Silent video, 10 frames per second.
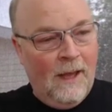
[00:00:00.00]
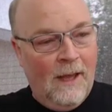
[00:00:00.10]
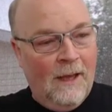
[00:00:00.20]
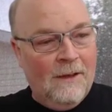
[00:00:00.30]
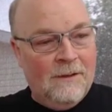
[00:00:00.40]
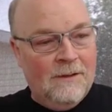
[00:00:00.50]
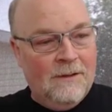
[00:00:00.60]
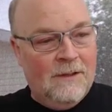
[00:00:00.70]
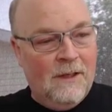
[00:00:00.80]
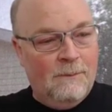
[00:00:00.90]

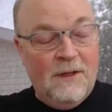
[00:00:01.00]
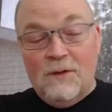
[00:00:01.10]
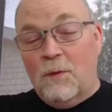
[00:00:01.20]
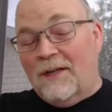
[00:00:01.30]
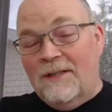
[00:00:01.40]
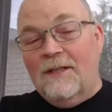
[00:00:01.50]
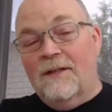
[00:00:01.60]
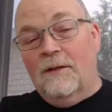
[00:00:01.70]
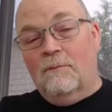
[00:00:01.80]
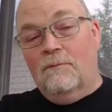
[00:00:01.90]
And uh, because when I
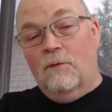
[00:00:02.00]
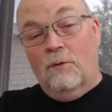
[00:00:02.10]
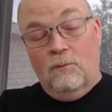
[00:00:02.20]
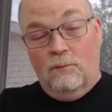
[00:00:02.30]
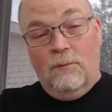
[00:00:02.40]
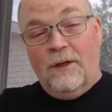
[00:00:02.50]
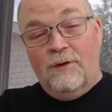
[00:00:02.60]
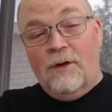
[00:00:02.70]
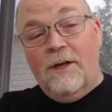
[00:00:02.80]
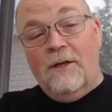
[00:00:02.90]
did them, or when I
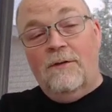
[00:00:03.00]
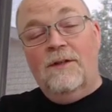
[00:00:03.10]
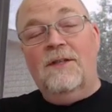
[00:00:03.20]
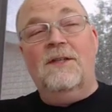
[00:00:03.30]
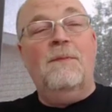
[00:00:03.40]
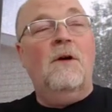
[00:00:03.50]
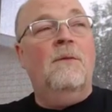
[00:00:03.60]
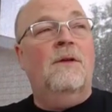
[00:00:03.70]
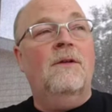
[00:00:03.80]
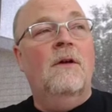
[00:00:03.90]
tried out this
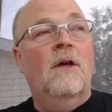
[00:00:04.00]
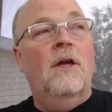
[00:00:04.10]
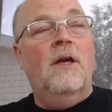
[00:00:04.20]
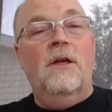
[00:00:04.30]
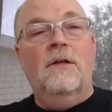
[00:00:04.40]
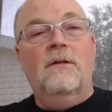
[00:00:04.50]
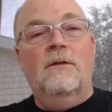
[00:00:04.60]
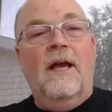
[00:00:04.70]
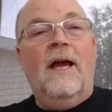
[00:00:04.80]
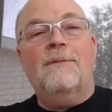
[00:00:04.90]
experiment, it
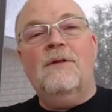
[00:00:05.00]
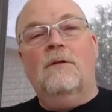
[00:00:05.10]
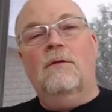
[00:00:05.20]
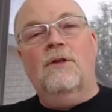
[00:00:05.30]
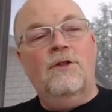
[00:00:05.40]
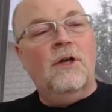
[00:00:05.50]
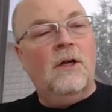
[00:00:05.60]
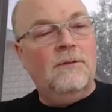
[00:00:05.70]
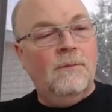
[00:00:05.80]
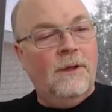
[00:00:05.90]
absolutely
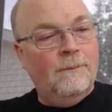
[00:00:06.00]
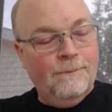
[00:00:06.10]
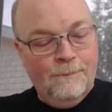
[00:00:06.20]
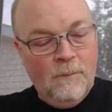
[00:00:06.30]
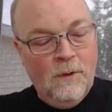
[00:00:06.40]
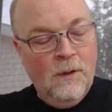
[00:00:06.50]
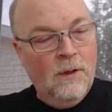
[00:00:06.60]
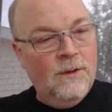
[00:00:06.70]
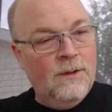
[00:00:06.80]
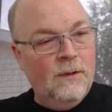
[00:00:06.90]
shocked me.
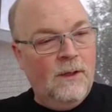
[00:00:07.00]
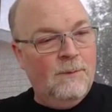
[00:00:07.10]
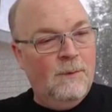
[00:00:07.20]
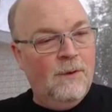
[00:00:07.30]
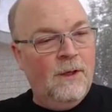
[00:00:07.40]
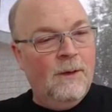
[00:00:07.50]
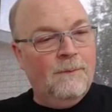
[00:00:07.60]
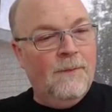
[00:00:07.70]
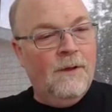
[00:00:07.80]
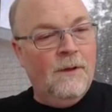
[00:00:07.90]
So let me bring
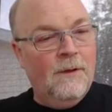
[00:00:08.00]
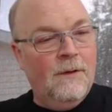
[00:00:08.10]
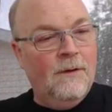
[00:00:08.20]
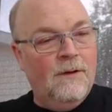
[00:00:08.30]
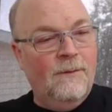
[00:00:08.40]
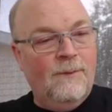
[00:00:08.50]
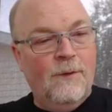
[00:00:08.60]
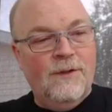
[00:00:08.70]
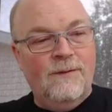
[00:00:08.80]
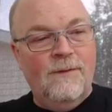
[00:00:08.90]
up the, the
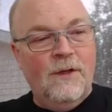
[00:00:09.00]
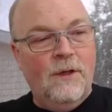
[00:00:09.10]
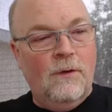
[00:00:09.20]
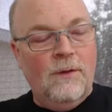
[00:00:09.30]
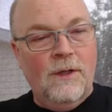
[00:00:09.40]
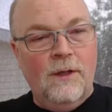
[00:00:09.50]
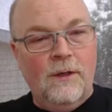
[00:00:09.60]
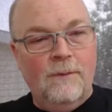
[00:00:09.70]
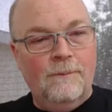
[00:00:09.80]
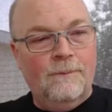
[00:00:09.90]
first video
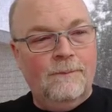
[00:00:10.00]
here.